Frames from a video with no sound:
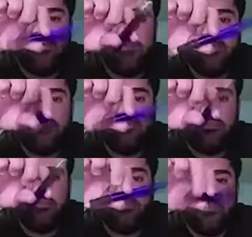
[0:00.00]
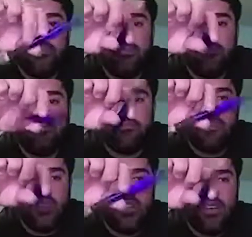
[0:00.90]

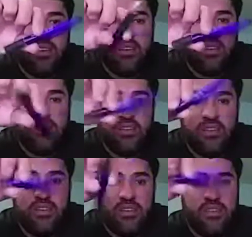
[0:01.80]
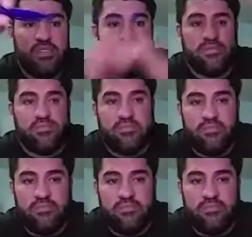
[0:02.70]
Nobody speaks.